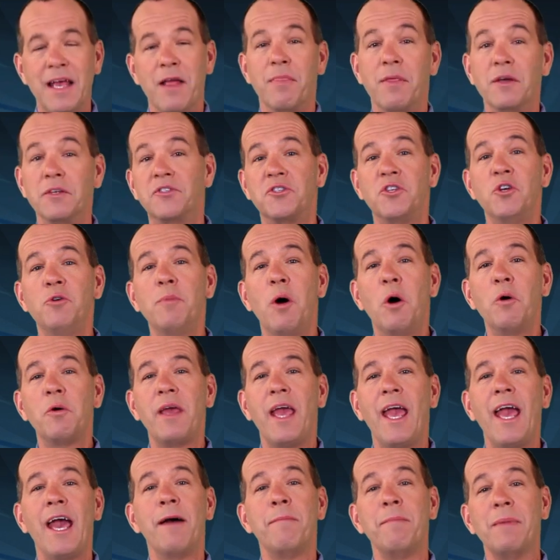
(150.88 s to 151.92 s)
The
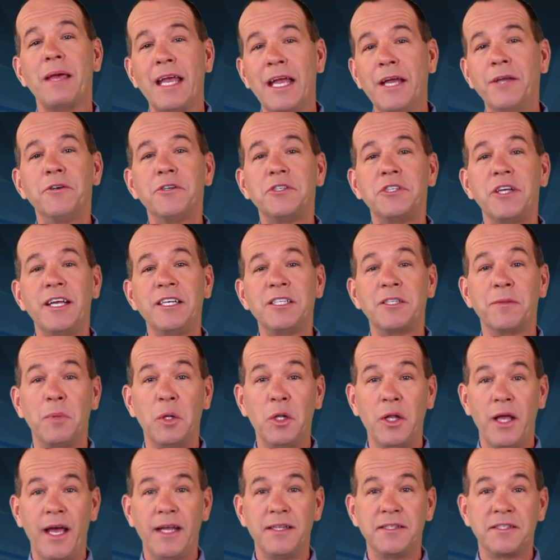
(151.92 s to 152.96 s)
Sumocam
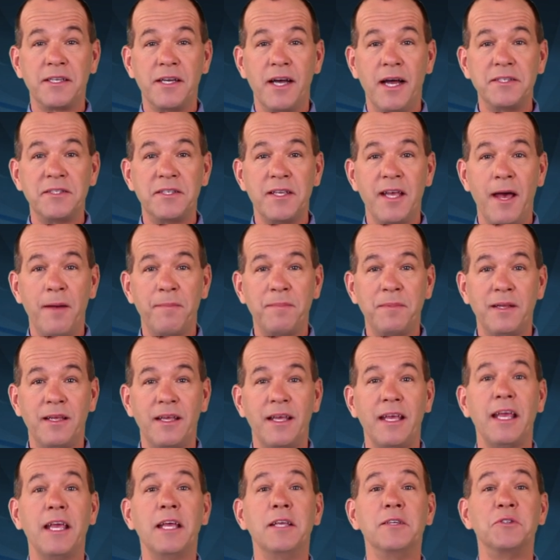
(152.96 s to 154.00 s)
interchangeable heads concept
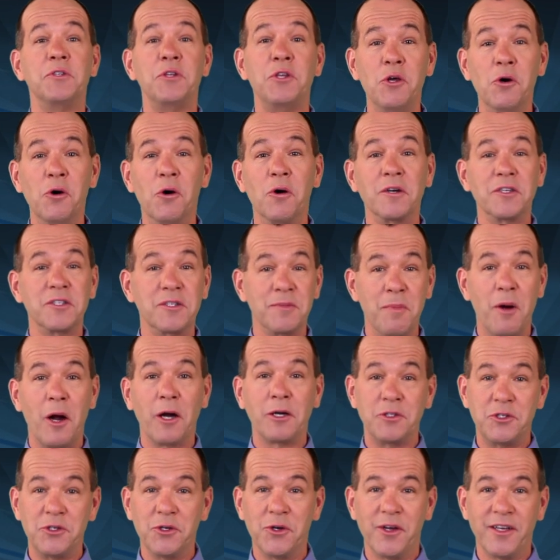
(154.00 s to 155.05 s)
is your
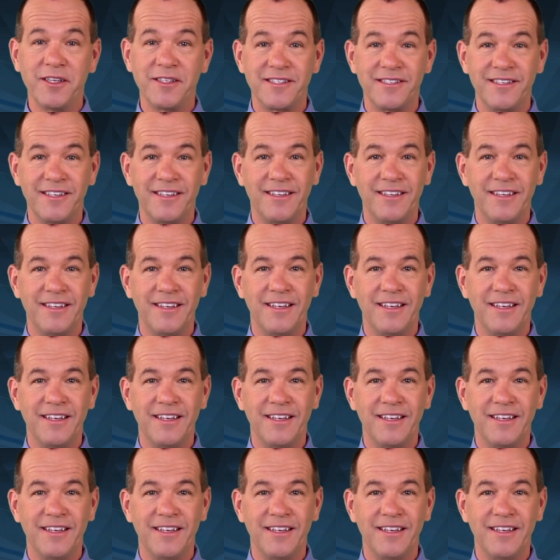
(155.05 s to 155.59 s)
smart choice.